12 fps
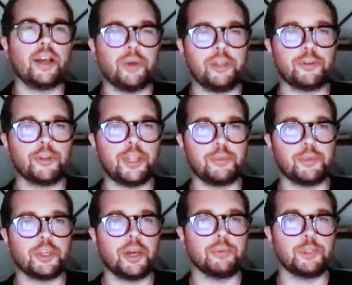I wait for them to
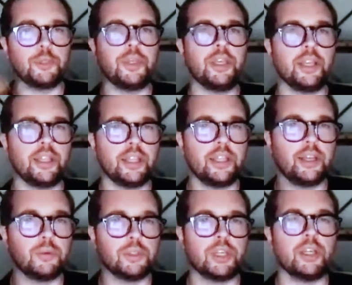come to me, and then I
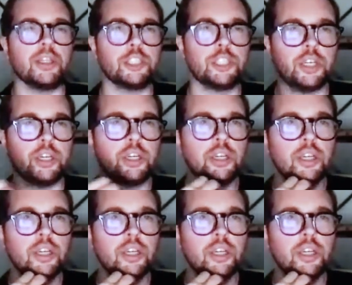would kind of share